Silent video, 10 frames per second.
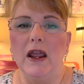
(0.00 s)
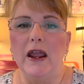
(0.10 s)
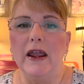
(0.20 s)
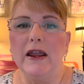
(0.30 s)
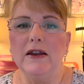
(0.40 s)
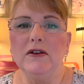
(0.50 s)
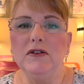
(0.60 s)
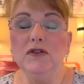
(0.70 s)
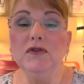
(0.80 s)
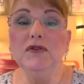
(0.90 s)
and
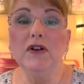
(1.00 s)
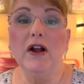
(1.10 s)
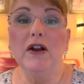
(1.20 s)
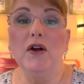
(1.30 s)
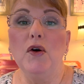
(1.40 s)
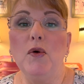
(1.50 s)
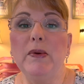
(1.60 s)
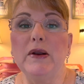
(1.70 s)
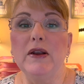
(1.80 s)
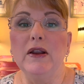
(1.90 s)
you do not
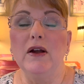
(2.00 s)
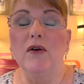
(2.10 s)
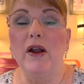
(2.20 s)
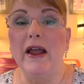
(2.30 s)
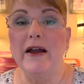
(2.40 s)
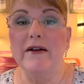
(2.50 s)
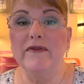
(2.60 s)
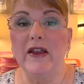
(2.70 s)
open or have